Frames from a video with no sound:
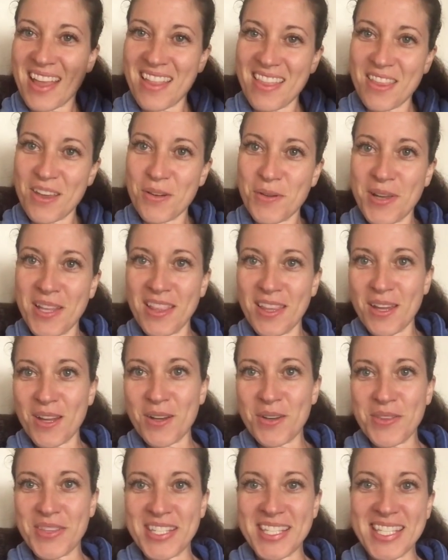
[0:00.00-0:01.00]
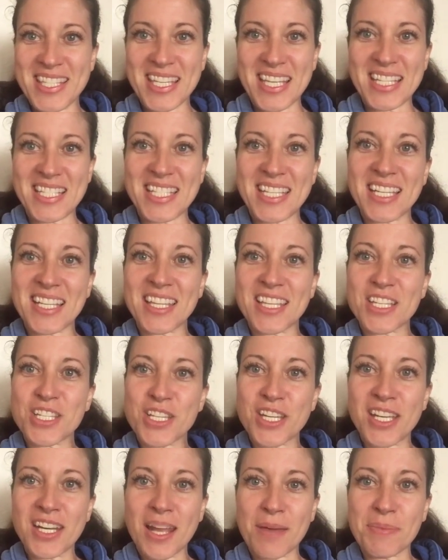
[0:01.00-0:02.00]
Hello, hello. This is Antiqua
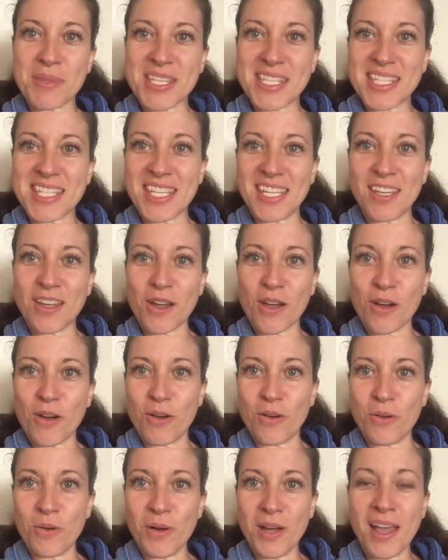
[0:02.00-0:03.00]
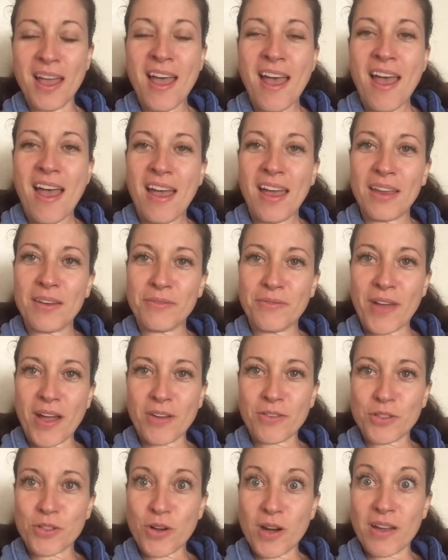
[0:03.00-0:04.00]
Lisha, and I'm the CEO and
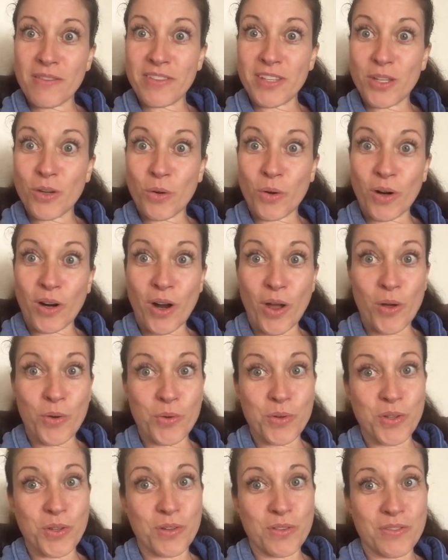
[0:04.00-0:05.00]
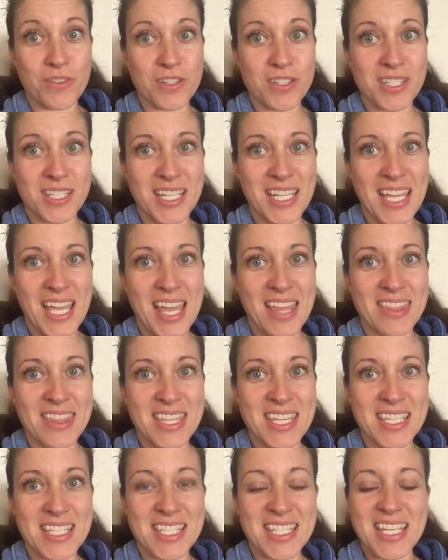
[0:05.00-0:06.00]
founder of Your Own University,
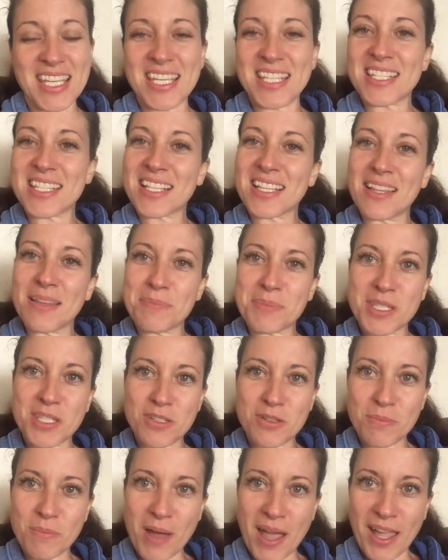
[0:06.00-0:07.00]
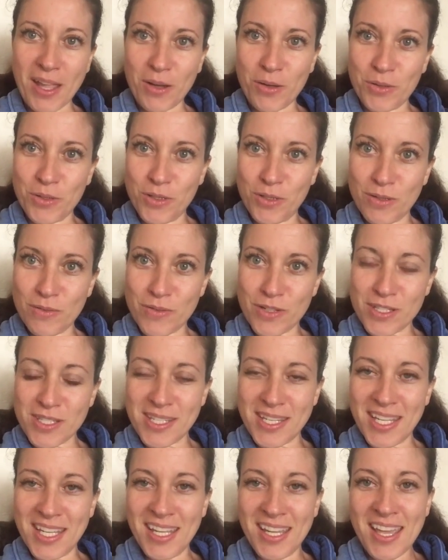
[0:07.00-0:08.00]
and this is a glimpse into my own
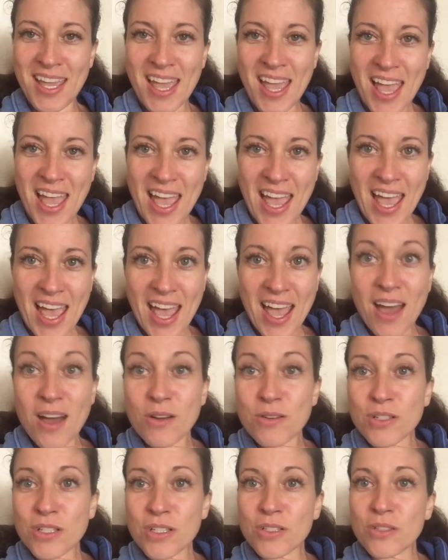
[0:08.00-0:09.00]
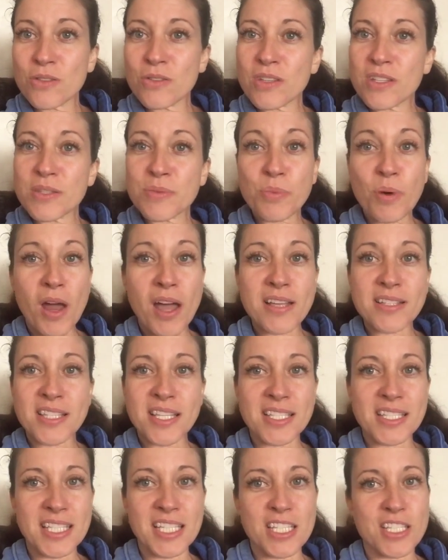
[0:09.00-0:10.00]
university. How to do this
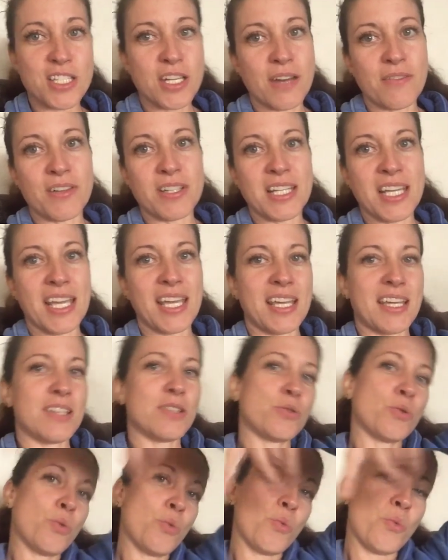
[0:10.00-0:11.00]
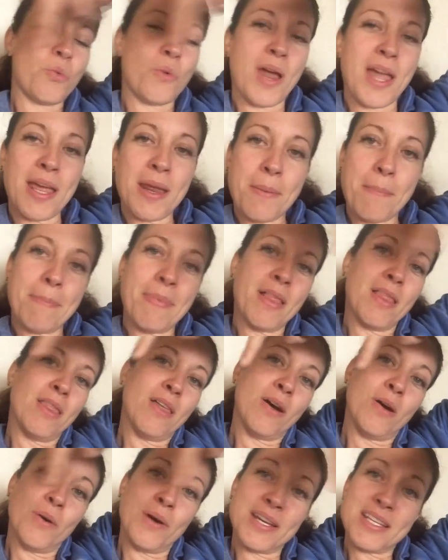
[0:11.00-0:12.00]
process each and every day is right
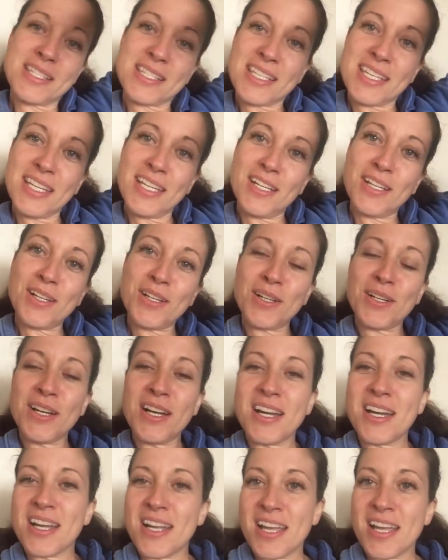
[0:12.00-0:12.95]
below us here.